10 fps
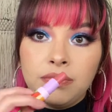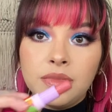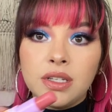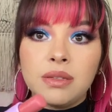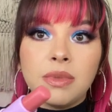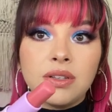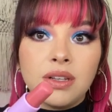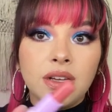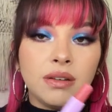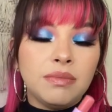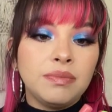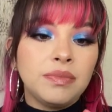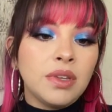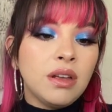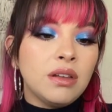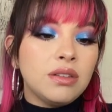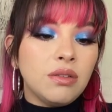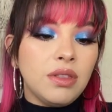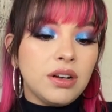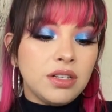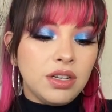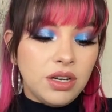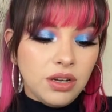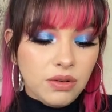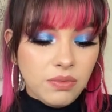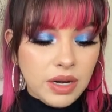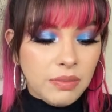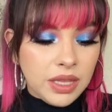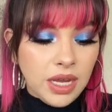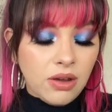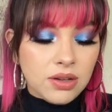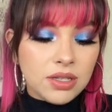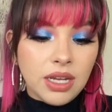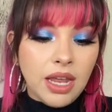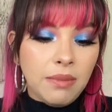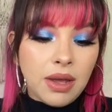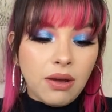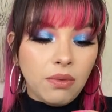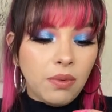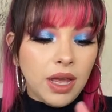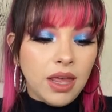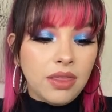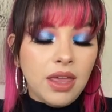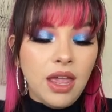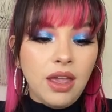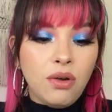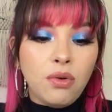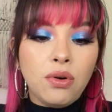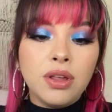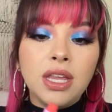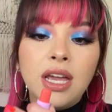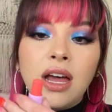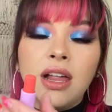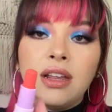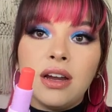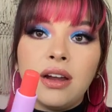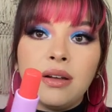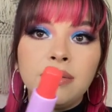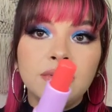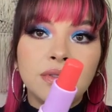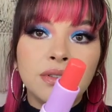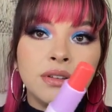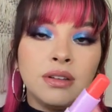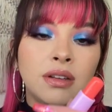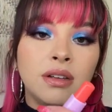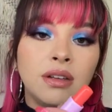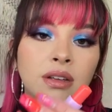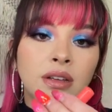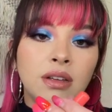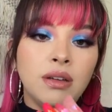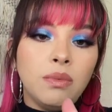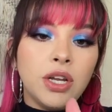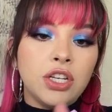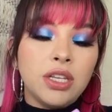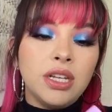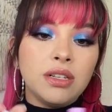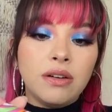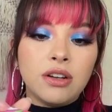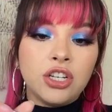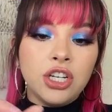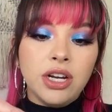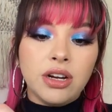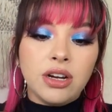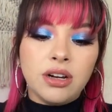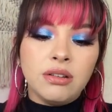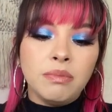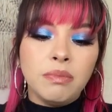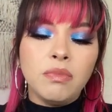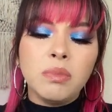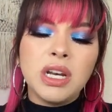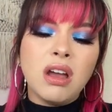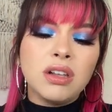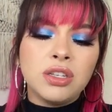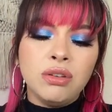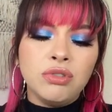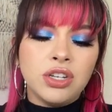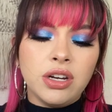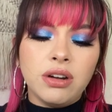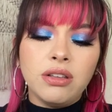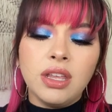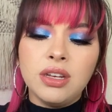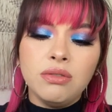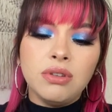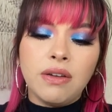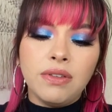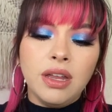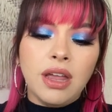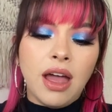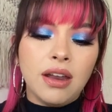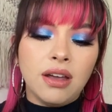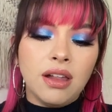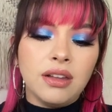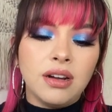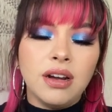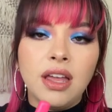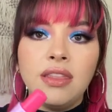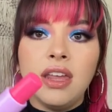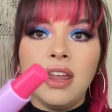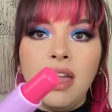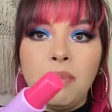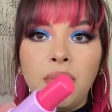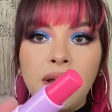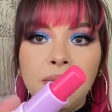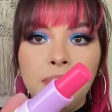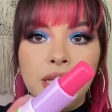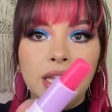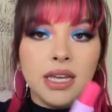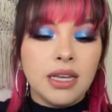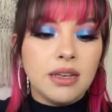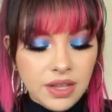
It smells good. So there's the nude one, but they also came out with a corally color, which these are sheer, but not too sheer. They do definitely add color. And then a bright pink.